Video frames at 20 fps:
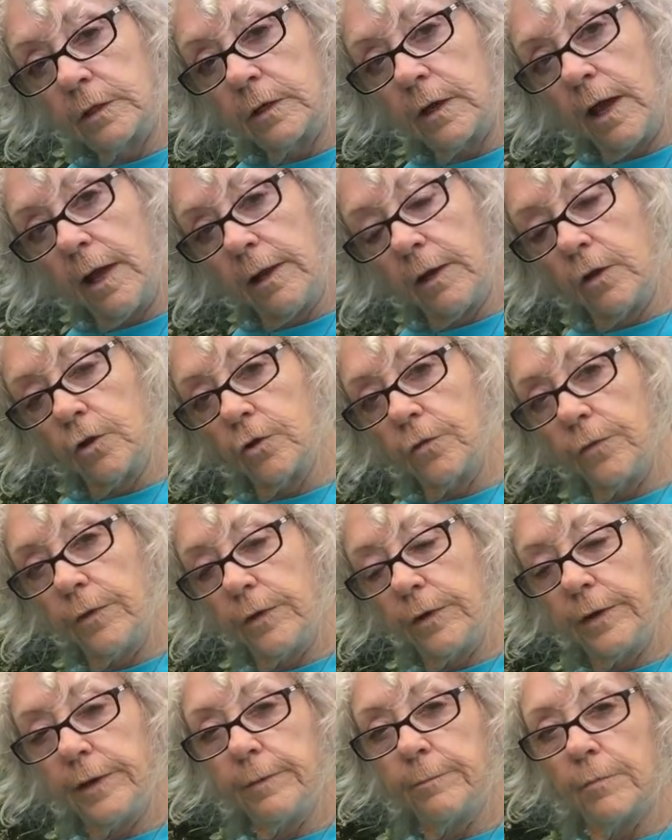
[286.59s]
that I learned the
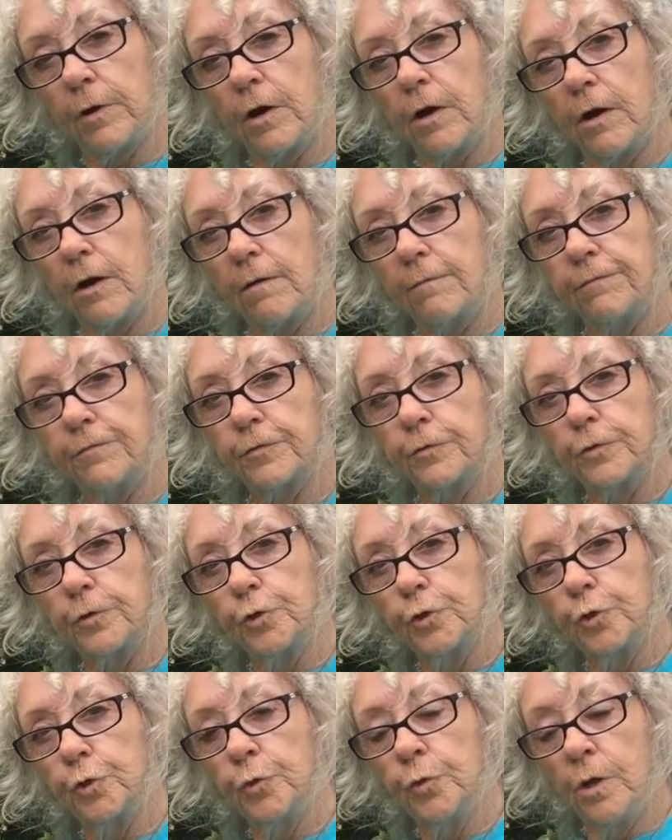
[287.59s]
name of
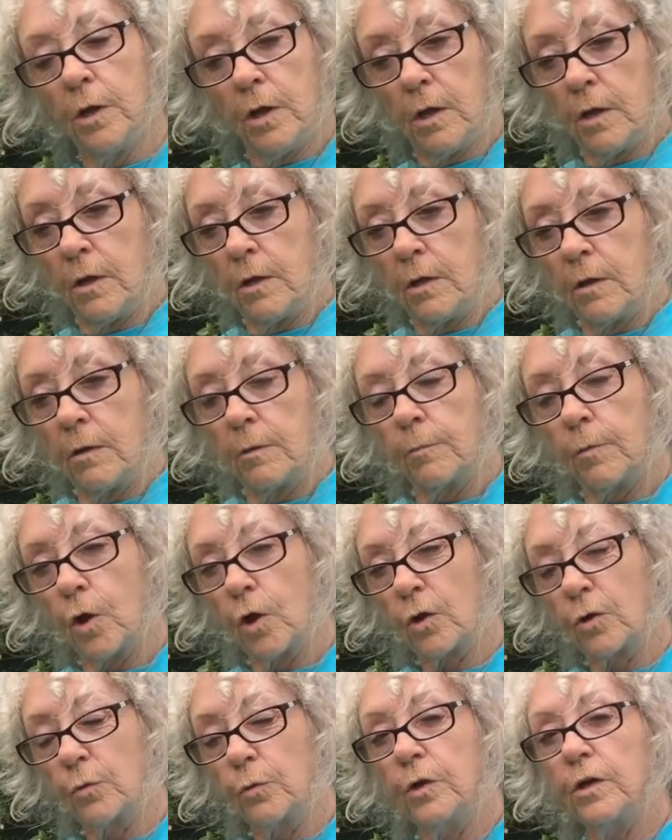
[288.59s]
through
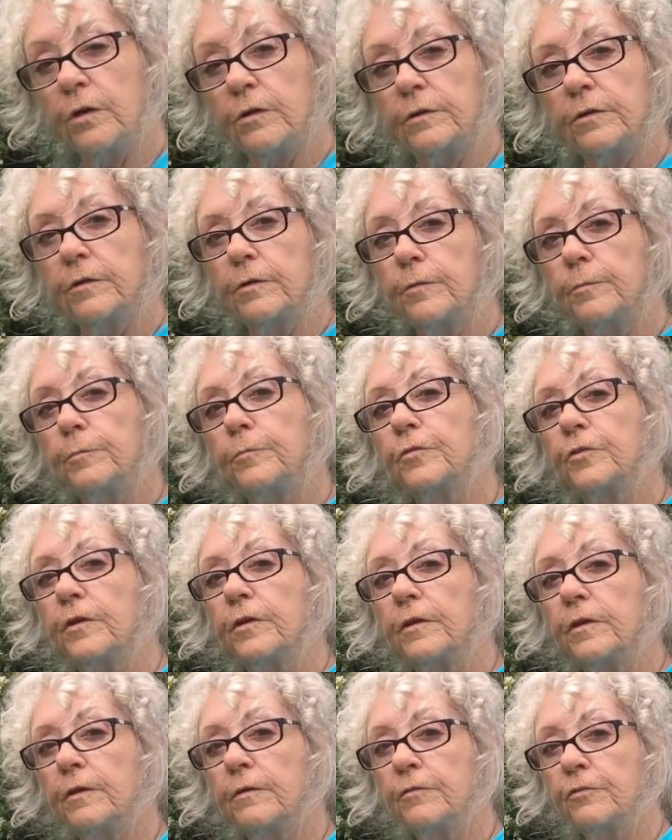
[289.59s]
Mark Williams
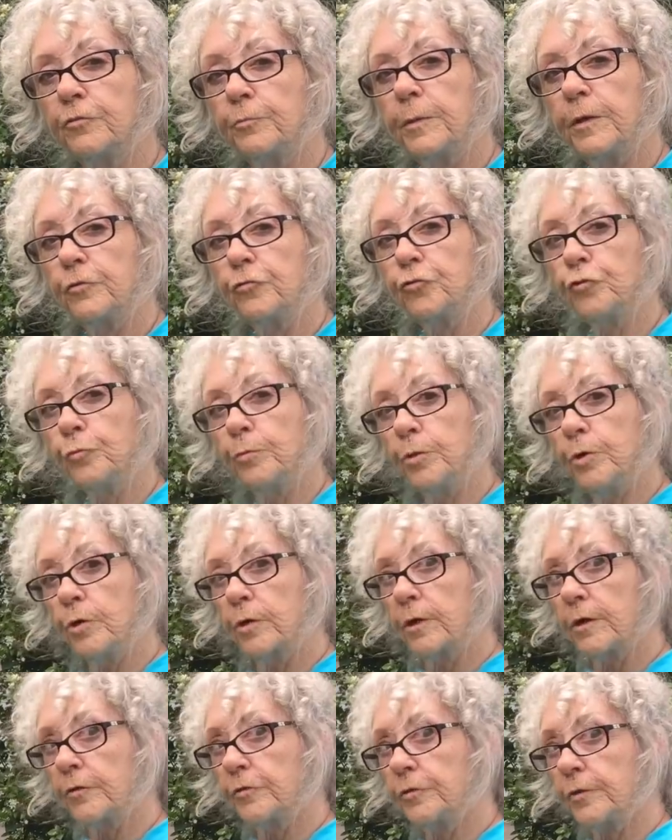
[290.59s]
and a special book
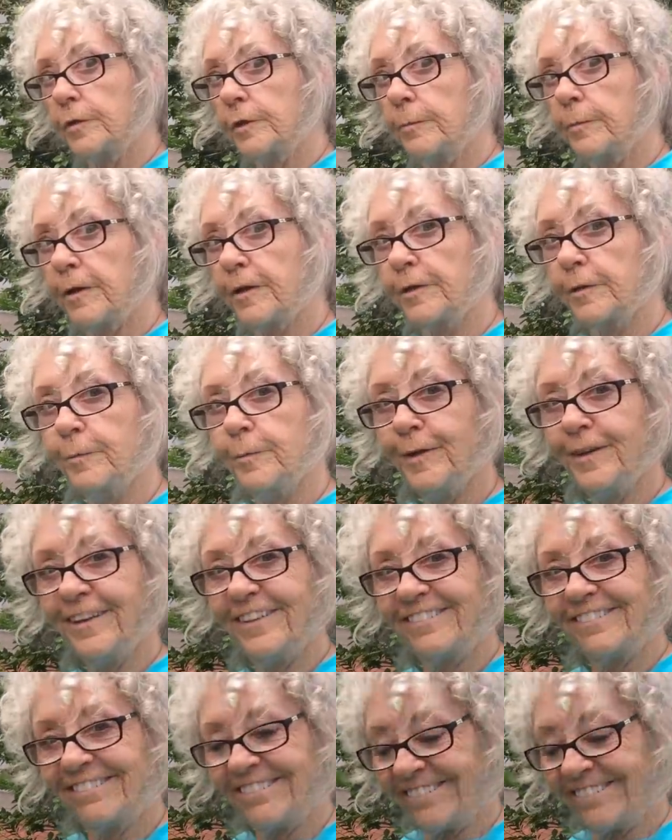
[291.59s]
I'll tell you about in a minute.